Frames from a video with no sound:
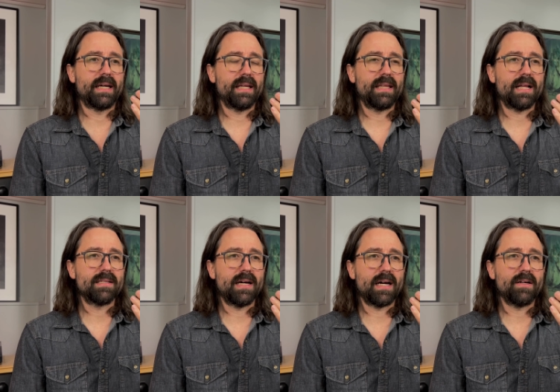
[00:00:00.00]
Get that
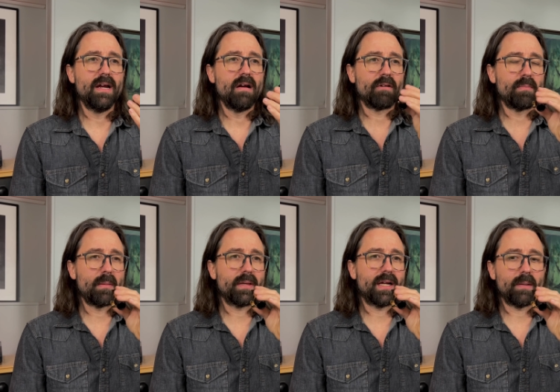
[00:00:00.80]
sound,
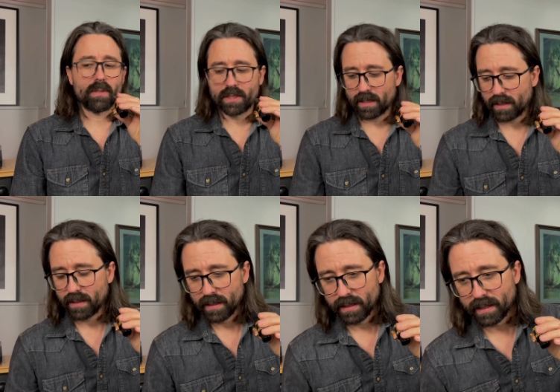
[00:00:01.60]
remember that embouchure,
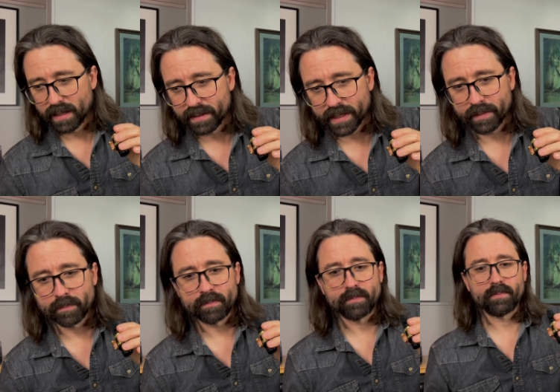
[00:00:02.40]
and then
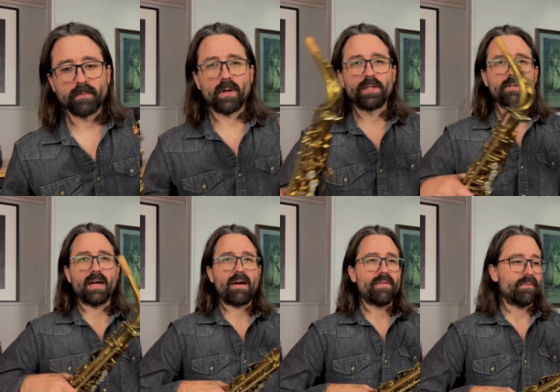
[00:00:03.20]
once you
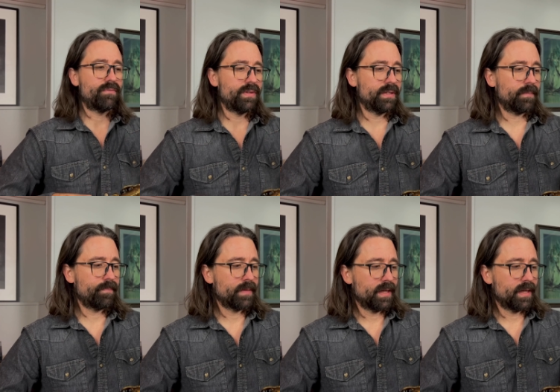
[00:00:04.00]
have that feel,